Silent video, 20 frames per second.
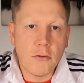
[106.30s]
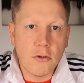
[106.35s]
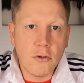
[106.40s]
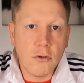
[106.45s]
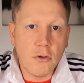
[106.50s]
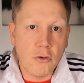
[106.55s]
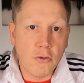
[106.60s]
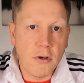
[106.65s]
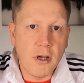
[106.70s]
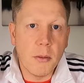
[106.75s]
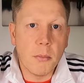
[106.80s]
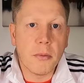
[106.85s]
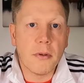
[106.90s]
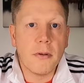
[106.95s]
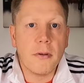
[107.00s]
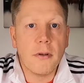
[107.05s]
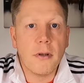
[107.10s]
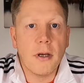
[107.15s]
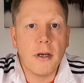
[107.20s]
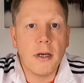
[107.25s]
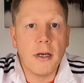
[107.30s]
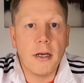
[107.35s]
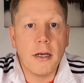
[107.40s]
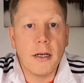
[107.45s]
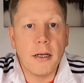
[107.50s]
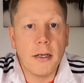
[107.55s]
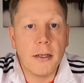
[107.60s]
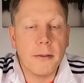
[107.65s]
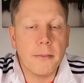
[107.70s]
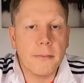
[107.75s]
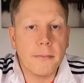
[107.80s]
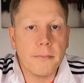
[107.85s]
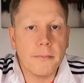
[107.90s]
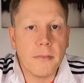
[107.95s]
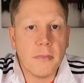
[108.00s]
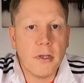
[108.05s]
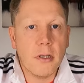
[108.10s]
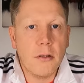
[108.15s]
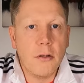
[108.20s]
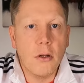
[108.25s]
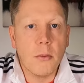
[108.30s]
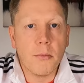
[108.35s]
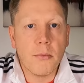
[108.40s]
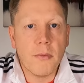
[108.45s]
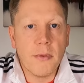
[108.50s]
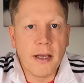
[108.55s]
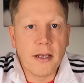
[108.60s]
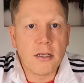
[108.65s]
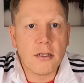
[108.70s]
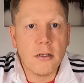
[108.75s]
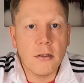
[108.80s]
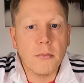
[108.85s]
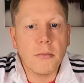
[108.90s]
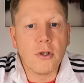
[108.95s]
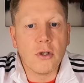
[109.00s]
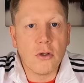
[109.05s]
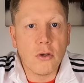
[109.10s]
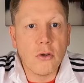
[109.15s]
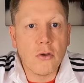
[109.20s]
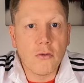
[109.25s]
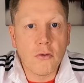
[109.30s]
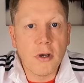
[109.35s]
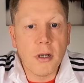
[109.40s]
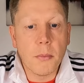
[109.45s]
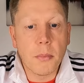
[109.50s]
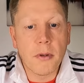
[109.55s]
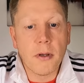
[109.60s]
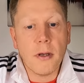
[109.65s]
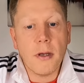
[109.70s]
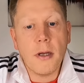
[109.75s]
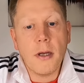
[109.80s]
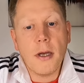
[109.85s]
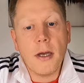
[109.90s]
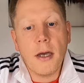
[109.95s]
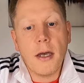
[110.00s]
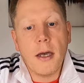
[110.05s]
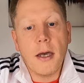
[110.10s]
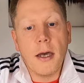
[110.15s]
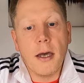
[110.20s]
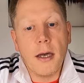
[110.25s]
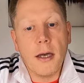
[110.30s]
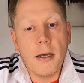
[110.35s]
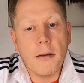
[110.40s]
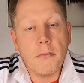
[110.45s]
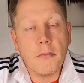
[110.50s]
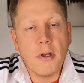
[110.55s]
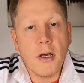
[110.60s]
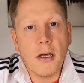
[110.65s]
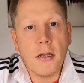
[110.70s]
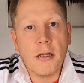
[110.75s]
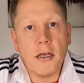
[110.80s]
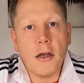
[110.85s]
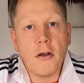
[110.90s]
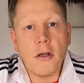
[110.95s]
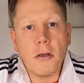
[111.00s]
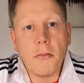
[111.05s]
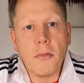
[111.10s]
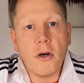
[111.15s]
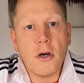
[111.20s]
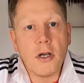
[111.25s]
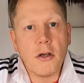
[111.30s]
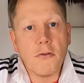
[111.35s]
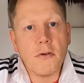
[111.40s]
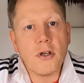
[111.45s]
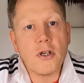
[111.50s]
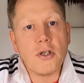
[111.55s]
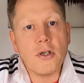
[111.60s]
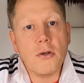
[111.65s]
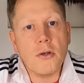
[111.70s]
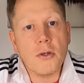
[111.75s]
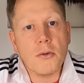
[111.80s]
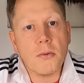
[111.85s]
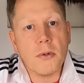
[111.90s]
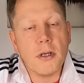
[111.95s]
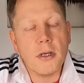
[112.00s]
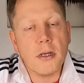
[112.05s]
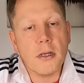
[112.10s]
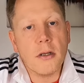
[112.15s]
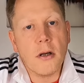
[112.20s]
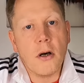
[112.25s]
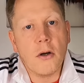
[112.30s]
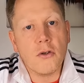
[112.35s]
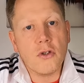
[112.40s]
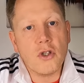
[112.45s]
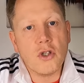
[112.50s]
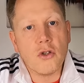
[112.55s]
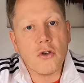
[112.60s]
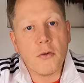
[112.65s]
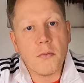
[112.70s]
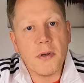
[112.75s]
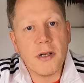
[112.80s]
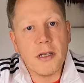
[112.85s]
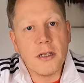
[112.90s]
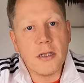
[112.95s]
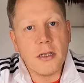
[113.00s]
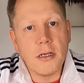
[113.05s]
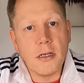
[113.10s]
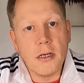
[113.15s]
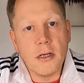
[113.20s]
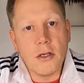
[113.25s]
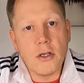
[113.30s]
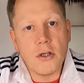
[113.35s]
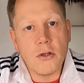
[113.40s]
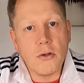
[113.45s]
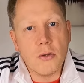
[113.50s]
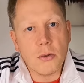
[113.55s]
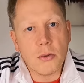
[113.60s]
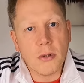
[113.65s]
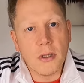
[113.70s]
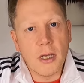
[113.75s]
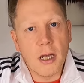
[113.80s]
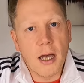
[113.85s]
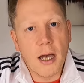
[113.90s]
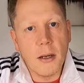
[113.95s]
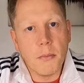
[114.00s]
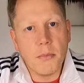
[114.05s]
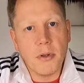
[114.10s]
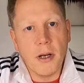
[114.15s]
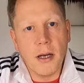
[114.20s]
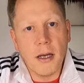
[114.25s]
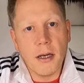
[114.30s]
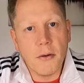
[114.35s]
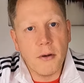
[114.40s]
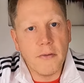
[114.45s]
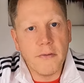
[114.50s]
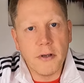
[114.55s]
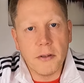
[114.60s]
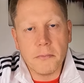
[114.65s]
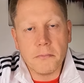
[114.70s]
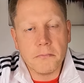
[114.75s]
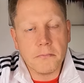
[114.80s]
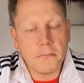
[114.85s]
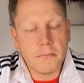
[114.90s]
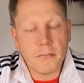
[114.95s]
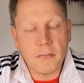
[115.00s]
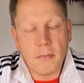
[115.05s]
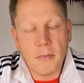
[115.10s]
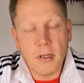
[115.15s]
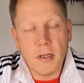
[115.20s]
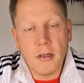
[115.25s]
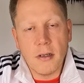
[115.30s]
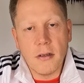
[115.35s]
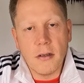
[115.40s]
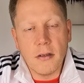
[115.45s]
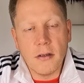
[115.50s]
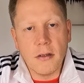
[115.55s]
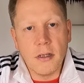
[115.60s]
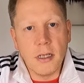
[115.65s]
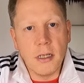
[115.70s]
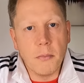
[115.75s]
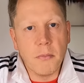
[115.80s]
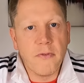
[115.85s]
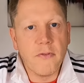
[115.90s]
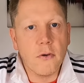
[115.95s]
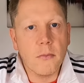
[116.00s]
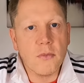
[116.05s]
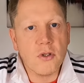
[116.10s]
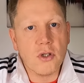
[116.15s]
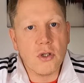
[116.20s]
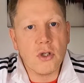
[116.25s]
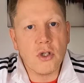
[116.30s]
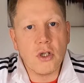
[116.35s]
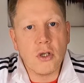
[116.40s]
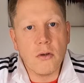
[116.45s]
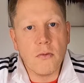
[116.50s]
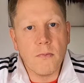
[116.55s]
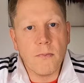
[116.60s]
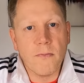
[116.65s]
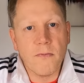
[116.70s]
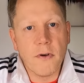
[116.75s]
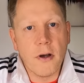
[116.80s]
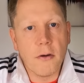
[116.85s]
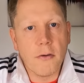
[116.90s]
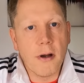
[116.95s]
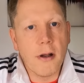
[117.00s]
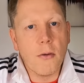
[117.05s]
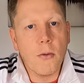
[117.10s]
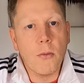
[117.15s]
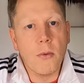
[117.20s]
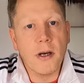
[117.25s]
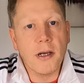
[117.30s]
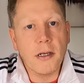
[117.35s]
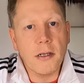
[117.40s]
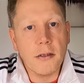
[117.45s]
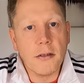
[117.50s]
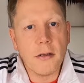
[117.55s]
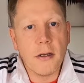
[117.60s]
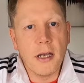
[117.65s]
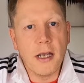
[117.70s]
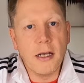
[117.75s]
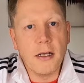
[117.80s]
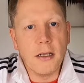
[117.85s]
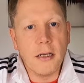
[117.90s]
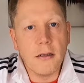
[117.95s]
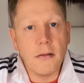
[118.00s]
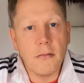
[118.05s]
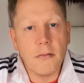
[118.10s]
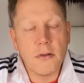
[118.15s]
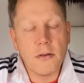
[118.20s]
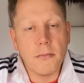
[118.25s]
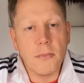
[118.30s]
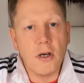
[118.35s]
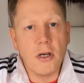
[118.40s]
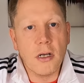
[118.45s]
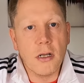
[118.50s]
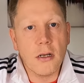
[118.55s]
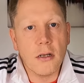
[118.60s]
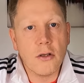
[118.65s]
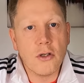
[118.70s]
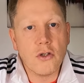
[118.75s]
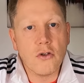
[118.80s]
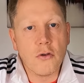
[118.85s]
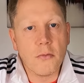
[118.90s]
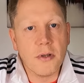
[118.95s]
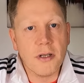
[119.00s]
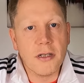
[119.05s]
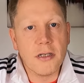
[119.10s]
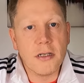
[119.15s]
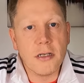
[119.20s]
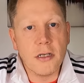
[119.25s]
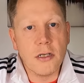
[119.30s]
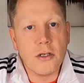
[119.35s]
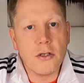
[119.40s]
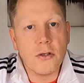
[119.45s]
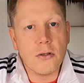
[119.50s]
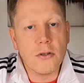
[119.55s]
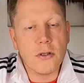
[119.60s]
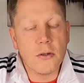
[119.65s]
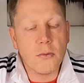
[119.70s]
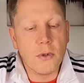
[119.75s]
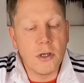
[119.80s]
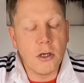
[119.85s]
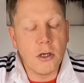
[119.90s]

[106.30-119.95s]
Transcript: good grip, not excellent but good grip. The only minor issues were odd durability issues with the upper. However, the performance of the shoe far outweighed any minor durability issues that